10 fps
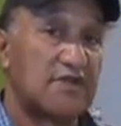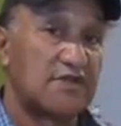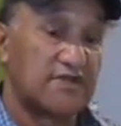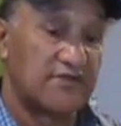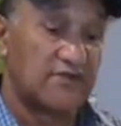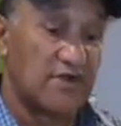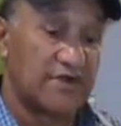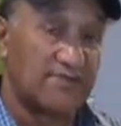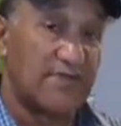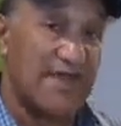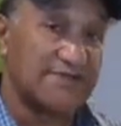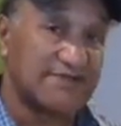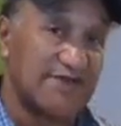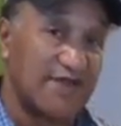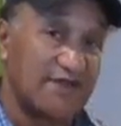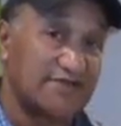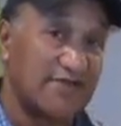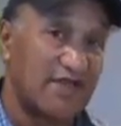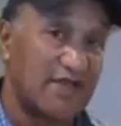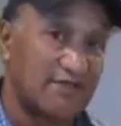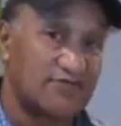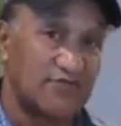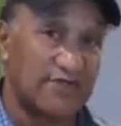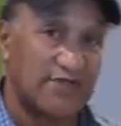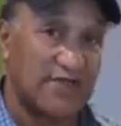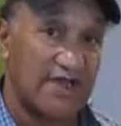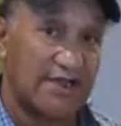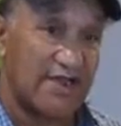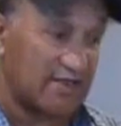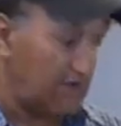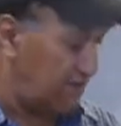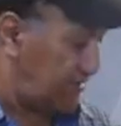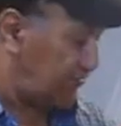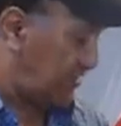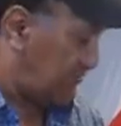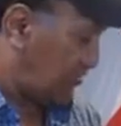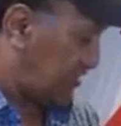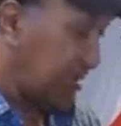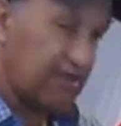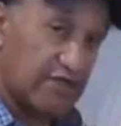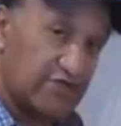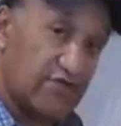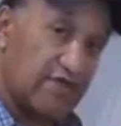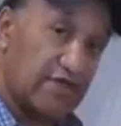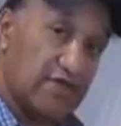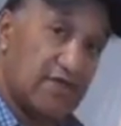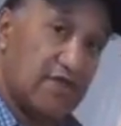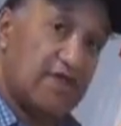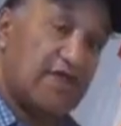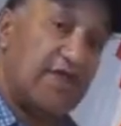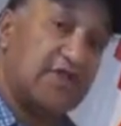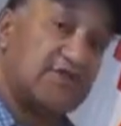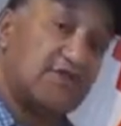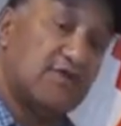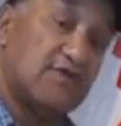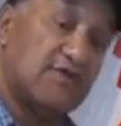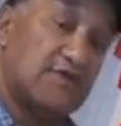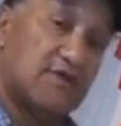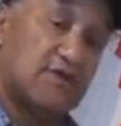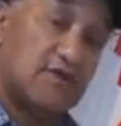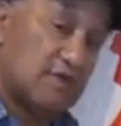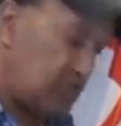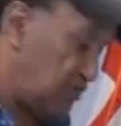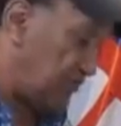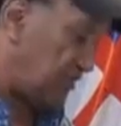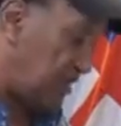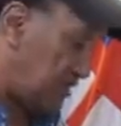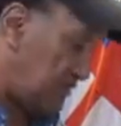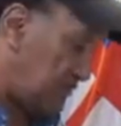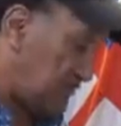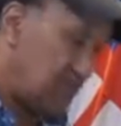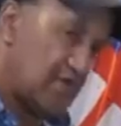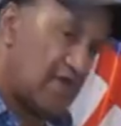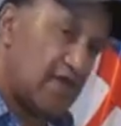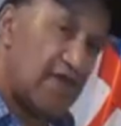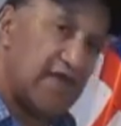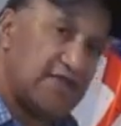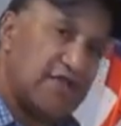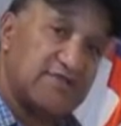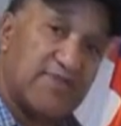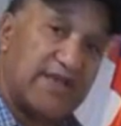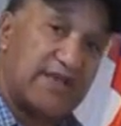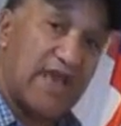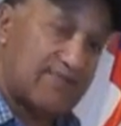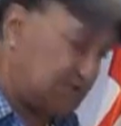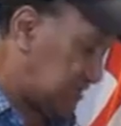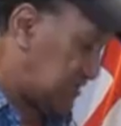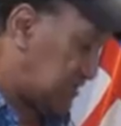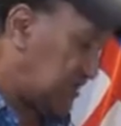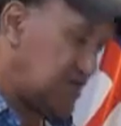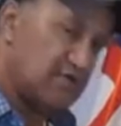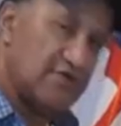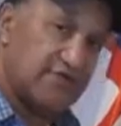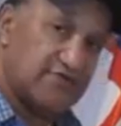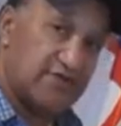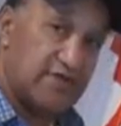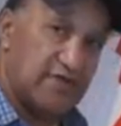You've gone and bastardised our Toi Kairakau history and put Tini Toi as your tupuna, and there's big gaps in your history